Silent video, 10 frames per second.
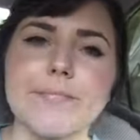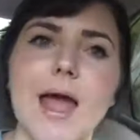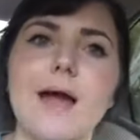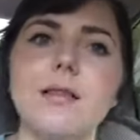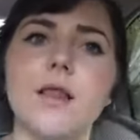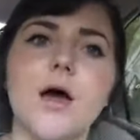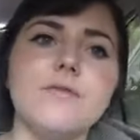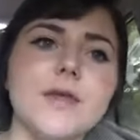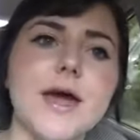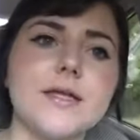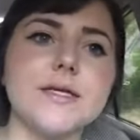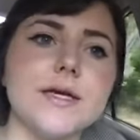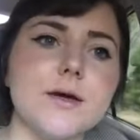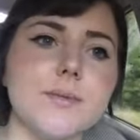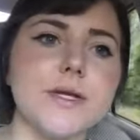I love the
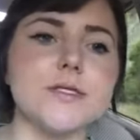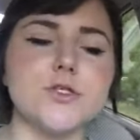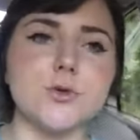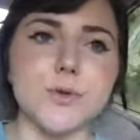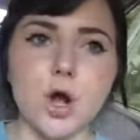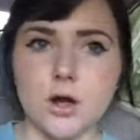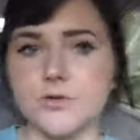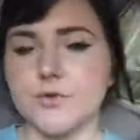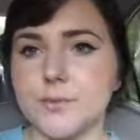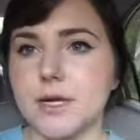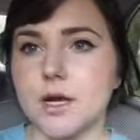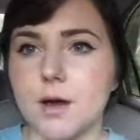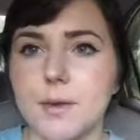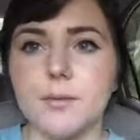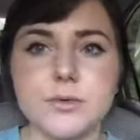idea, but it's super hard for me to
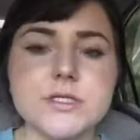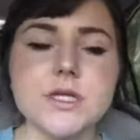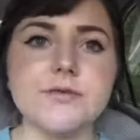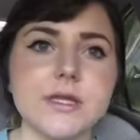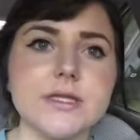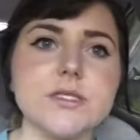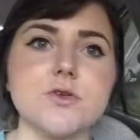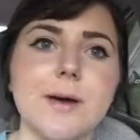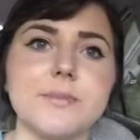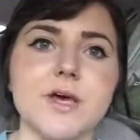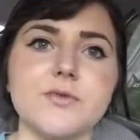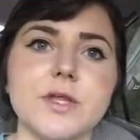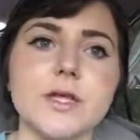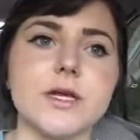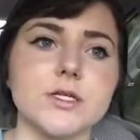come up with stuff like this, so I'm
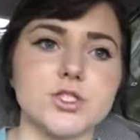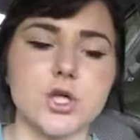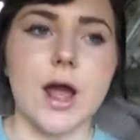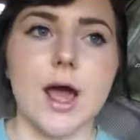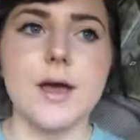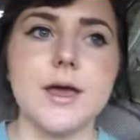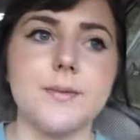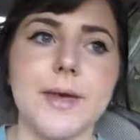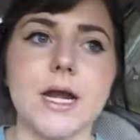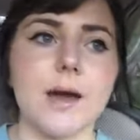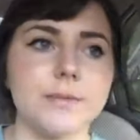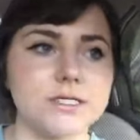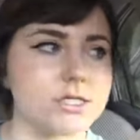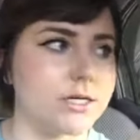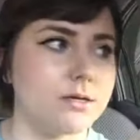definitely gonna try. It may not be
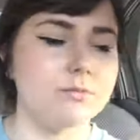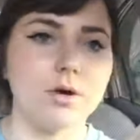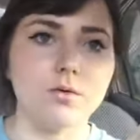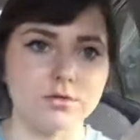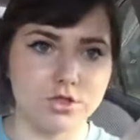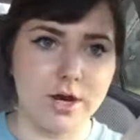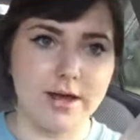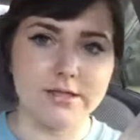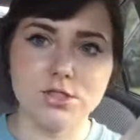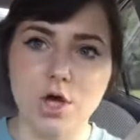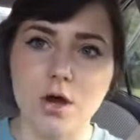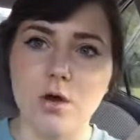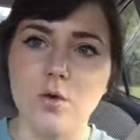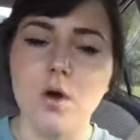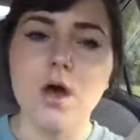10, but we'll try.
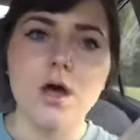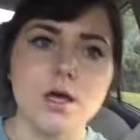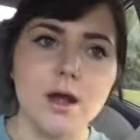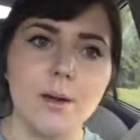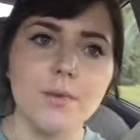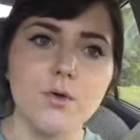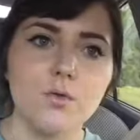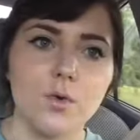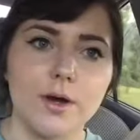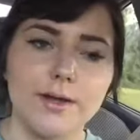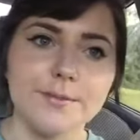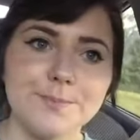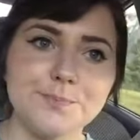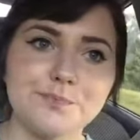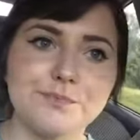So, number
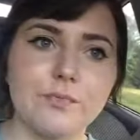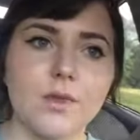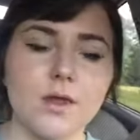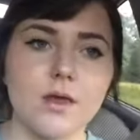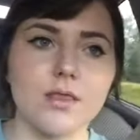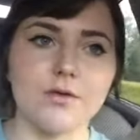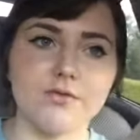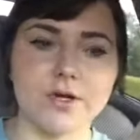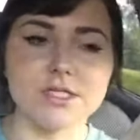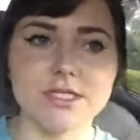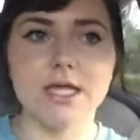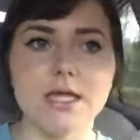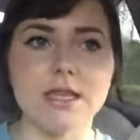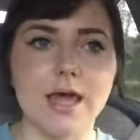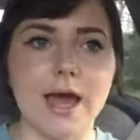one, the first
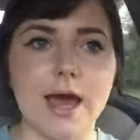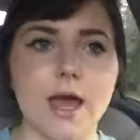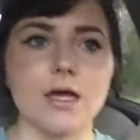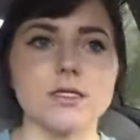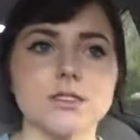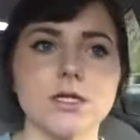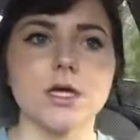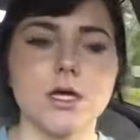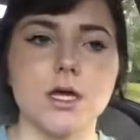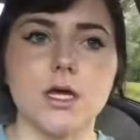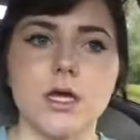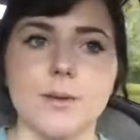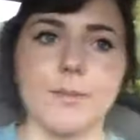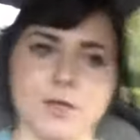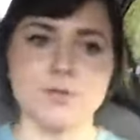thing that
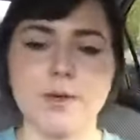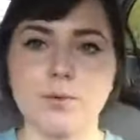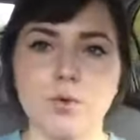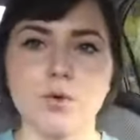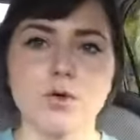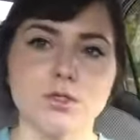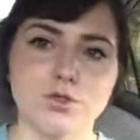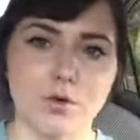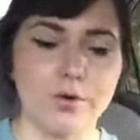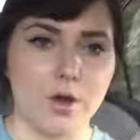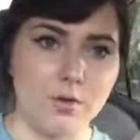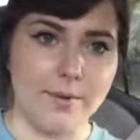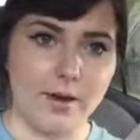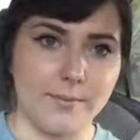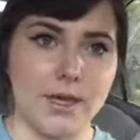most people don't know
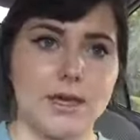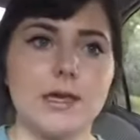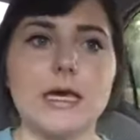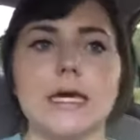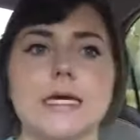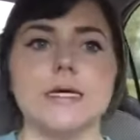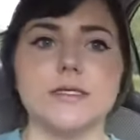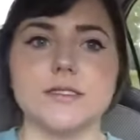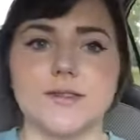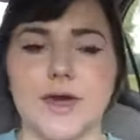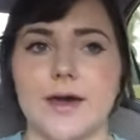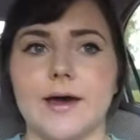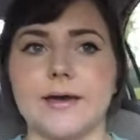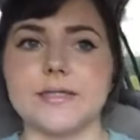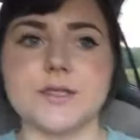about me is
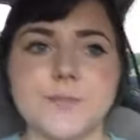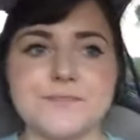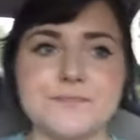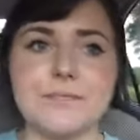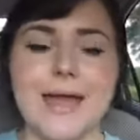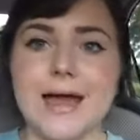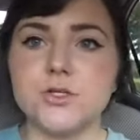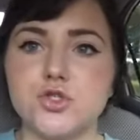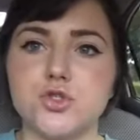that I